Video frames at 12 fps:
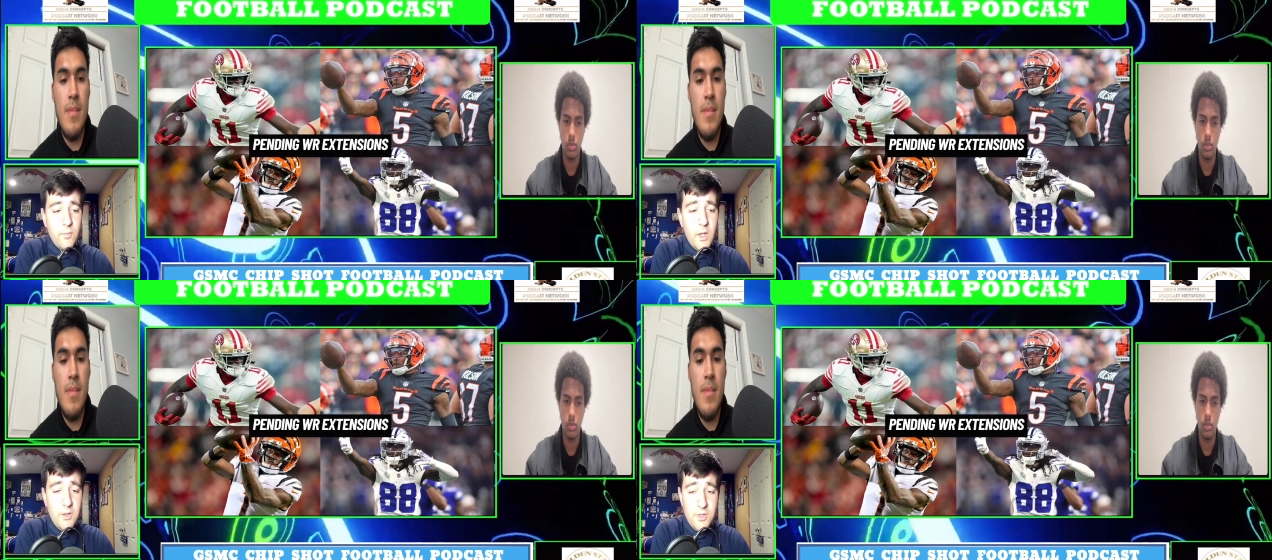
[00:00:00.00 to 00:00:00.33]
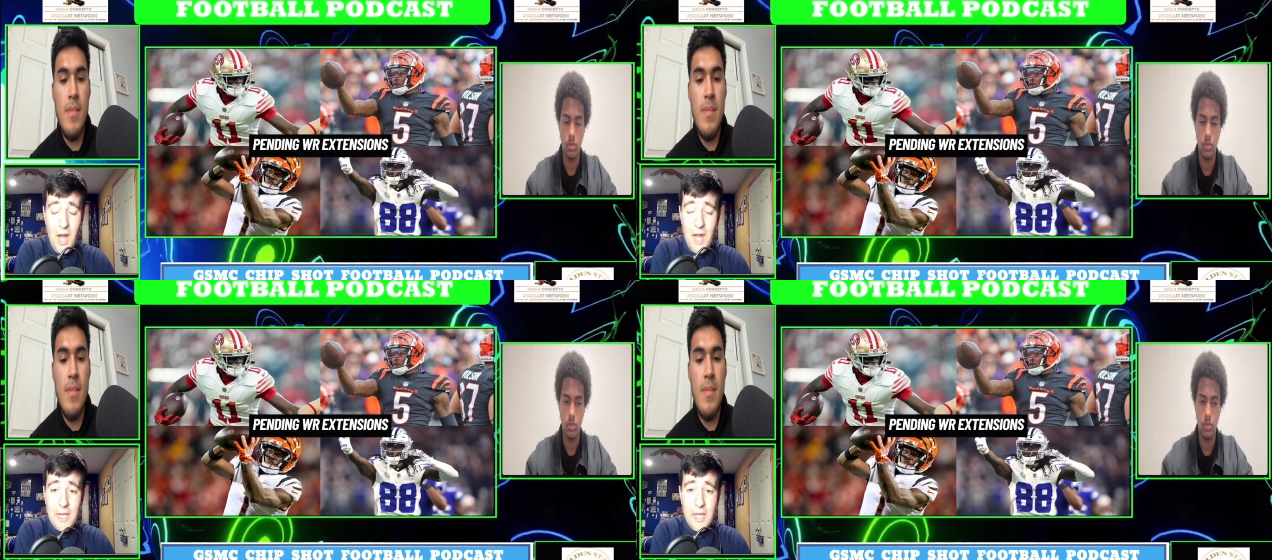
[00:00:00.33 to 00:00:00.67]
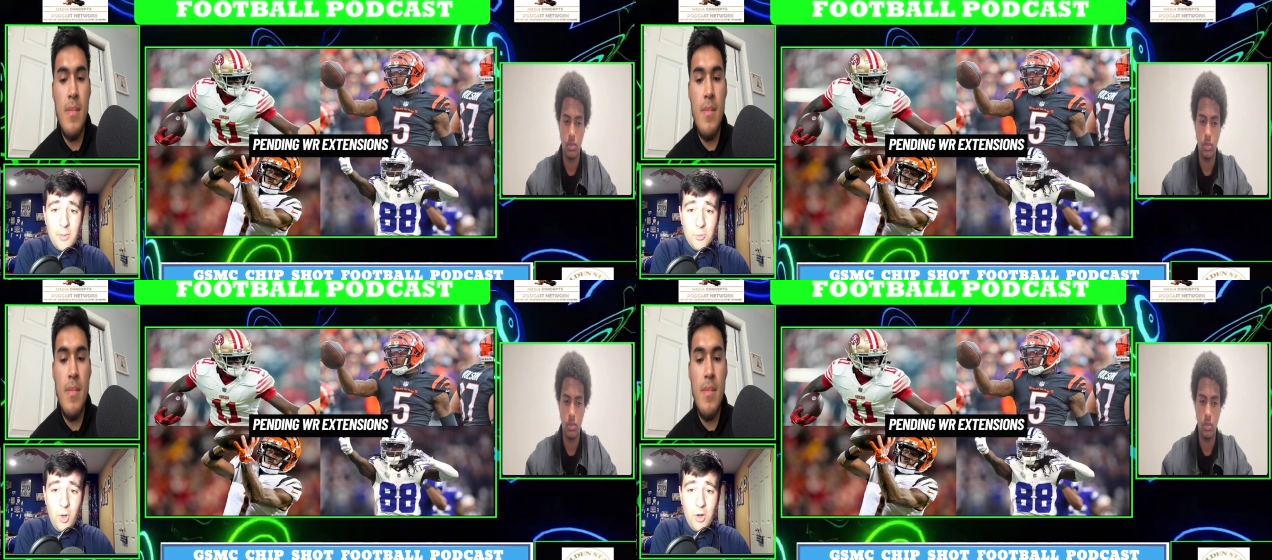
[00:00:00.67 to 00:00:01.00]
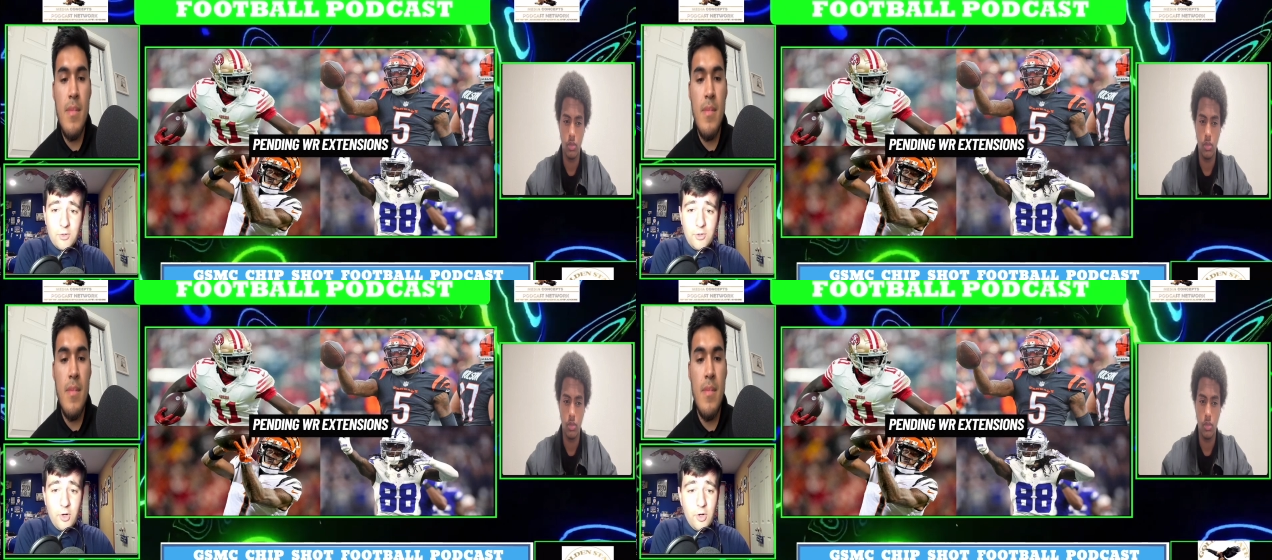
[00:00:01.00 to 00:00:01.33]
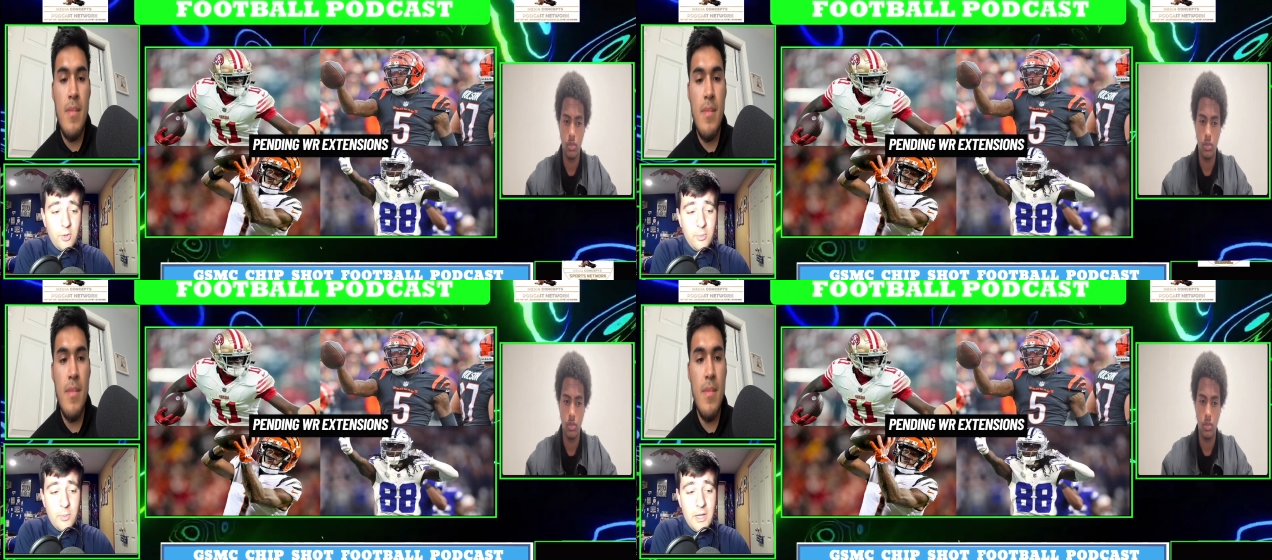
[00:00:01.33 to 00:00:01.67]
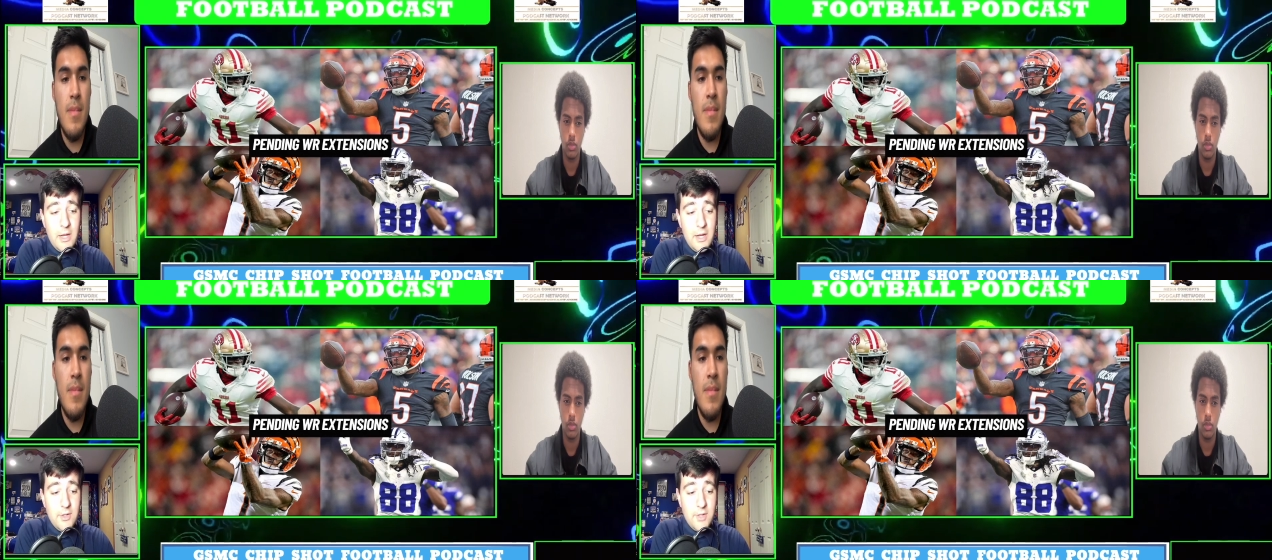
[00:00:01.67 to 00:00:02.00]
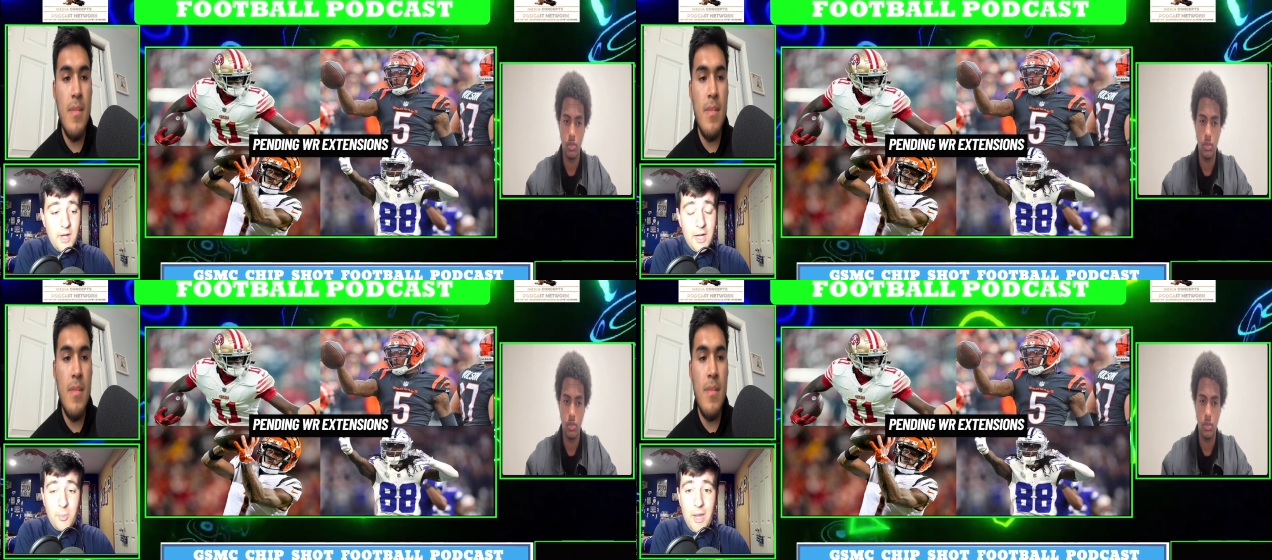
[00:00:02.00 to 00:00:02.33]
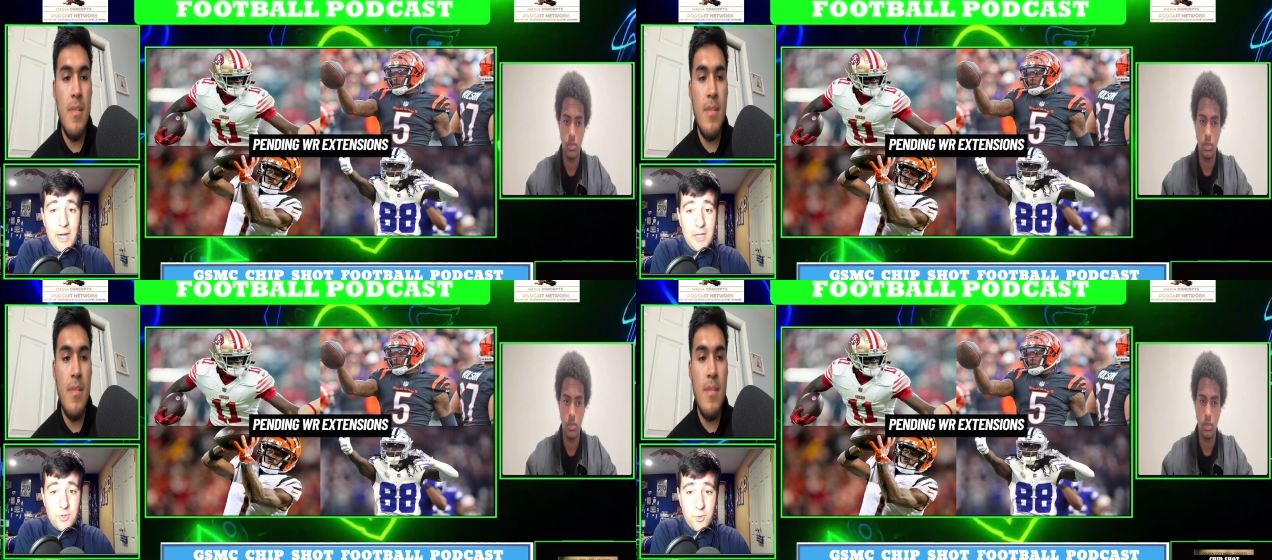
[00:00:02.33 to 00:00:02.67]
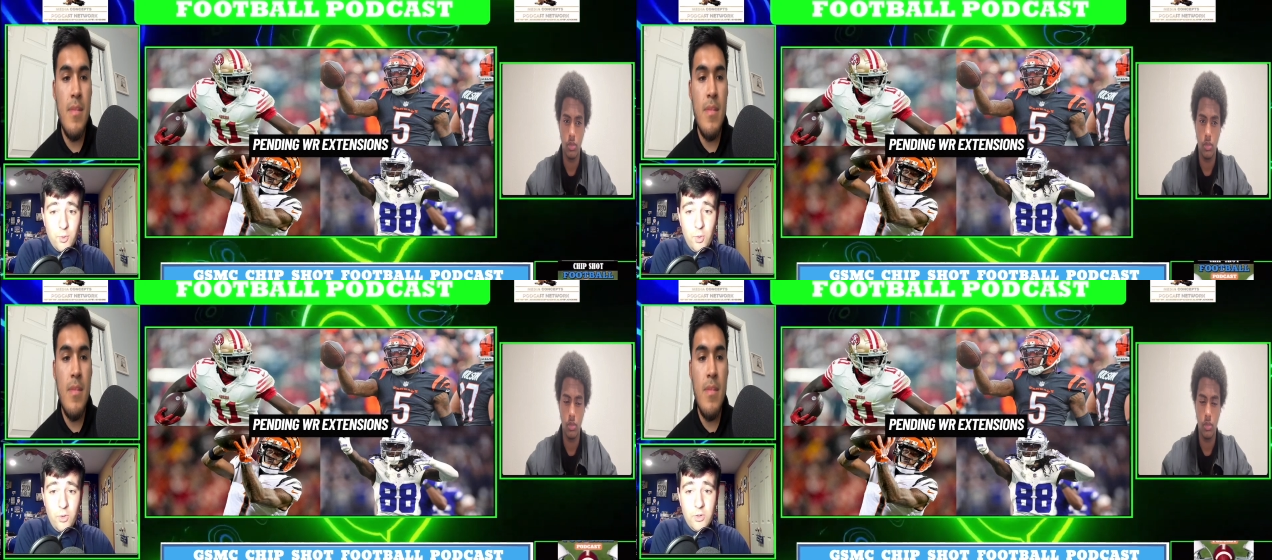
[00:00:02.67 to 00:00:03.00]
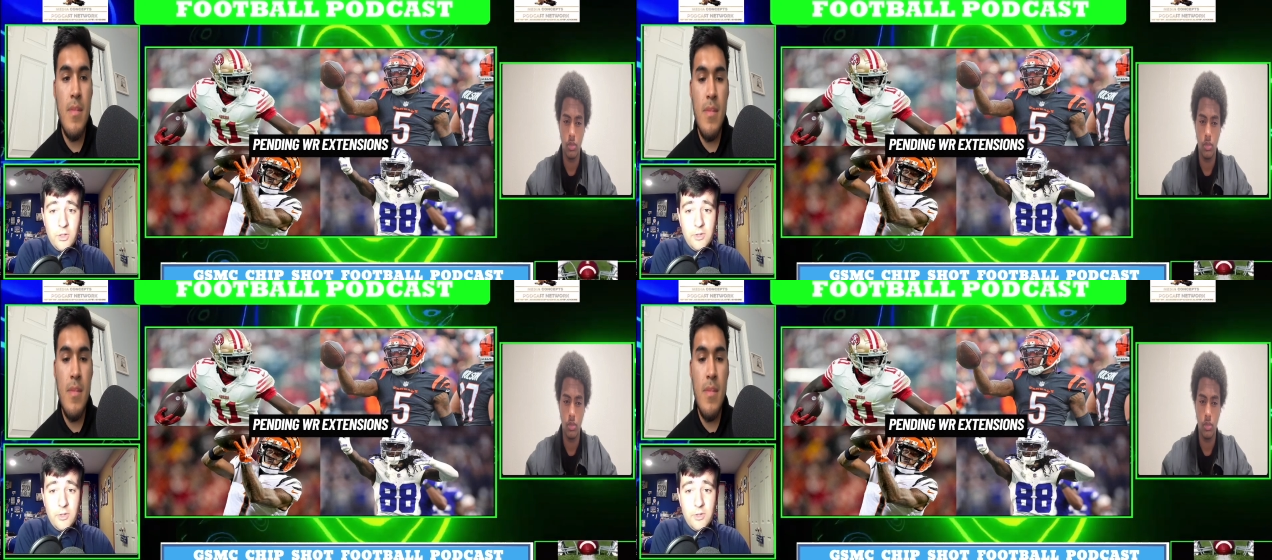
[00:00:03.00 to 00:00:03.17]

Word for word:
Speaker 1: signing him long-term, signing Penei Sewell